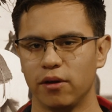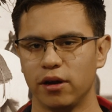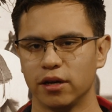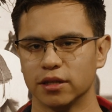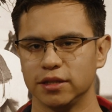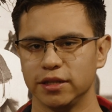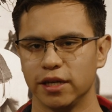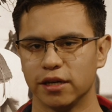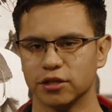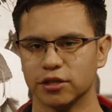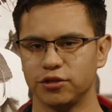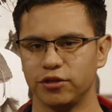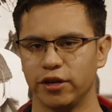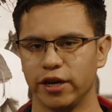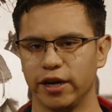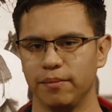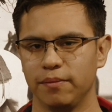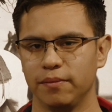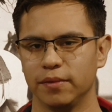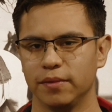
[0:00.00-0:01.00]
Sioux
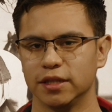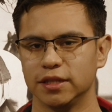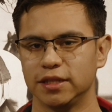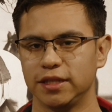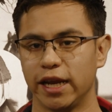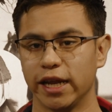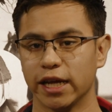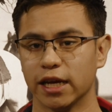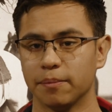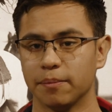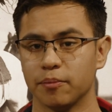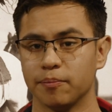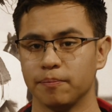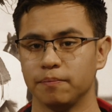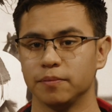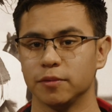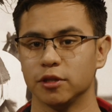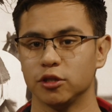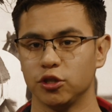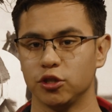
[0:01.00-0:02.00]
tribe standing up
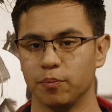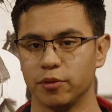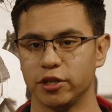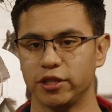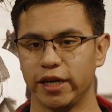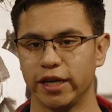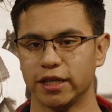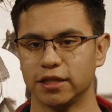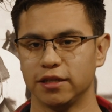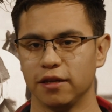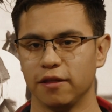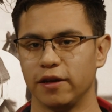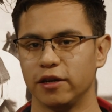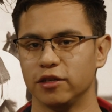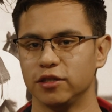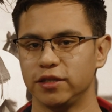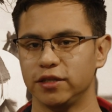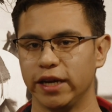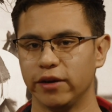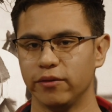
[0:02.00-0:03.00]
to protect their
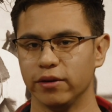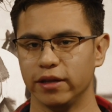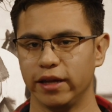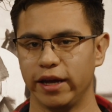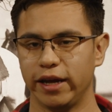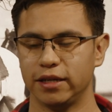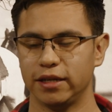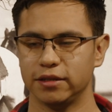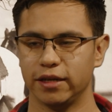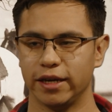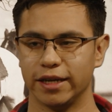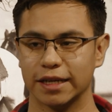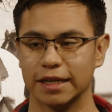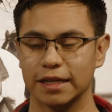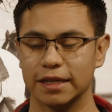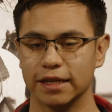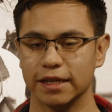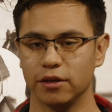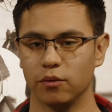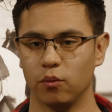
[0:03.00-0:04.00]
sacred land and
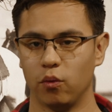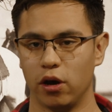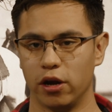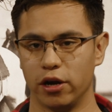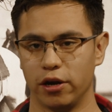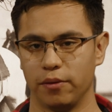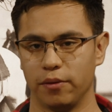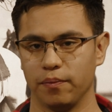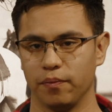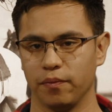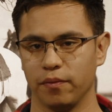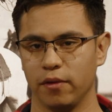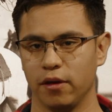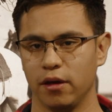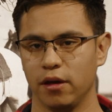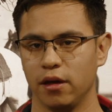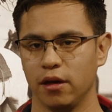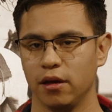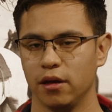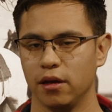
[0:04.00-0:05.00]
clean water.
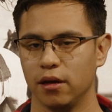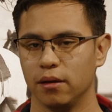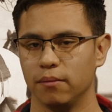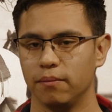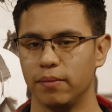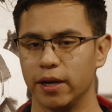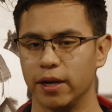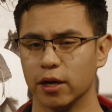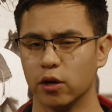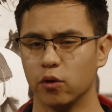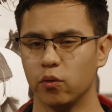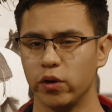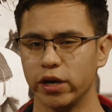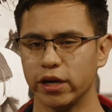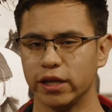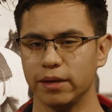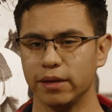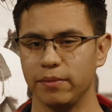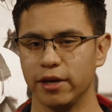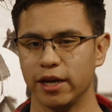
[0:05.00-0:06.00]
But it
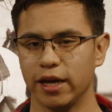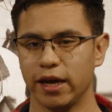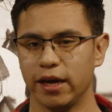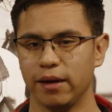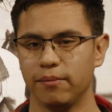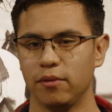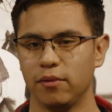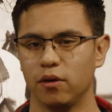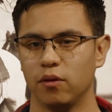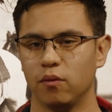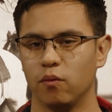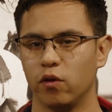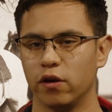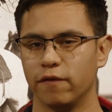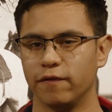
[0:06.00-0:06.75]
quickly became one of the